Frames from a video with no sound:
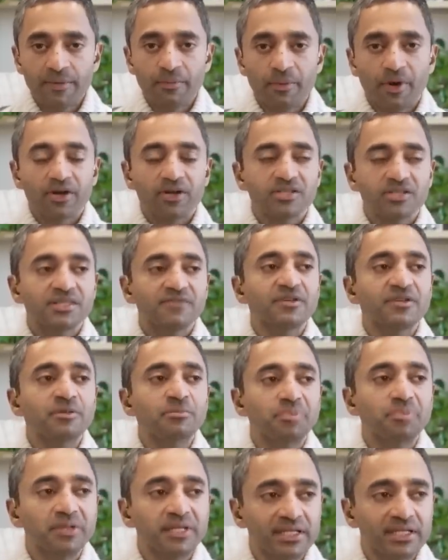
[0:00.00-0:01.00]
The markets have
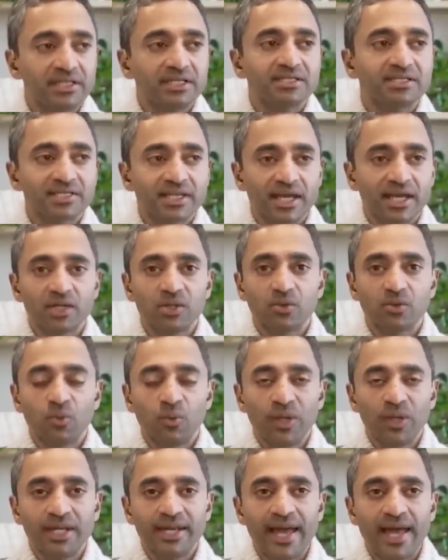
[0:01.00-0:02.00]
completely said,
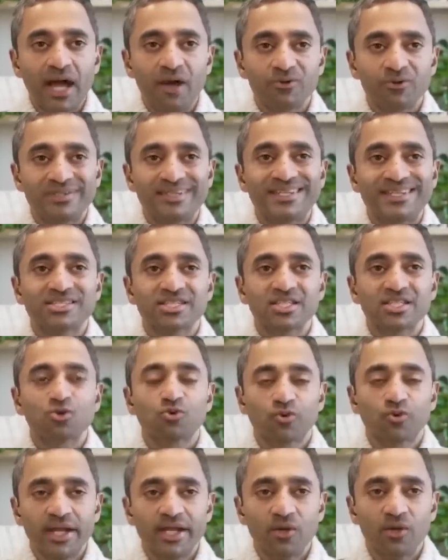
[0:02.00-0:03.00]
we now
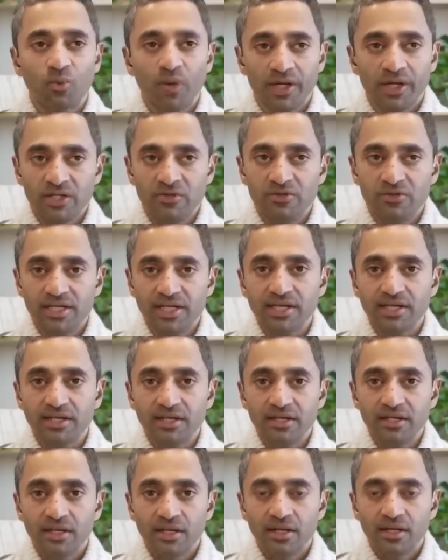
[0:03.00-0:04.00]
discredit what you
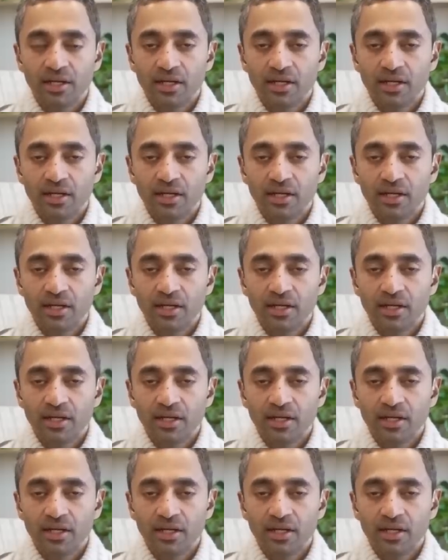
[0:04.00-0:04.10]
did.